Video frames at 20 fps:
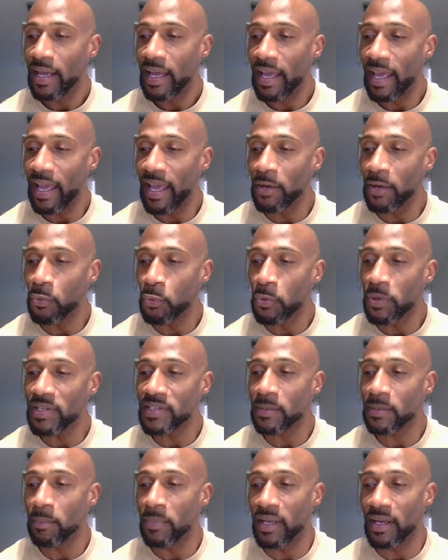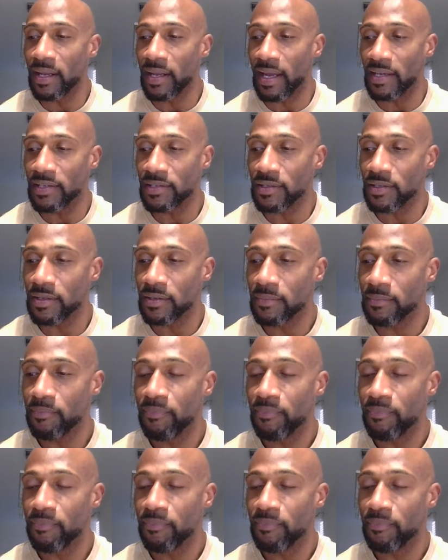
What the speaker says: and risk mitigation.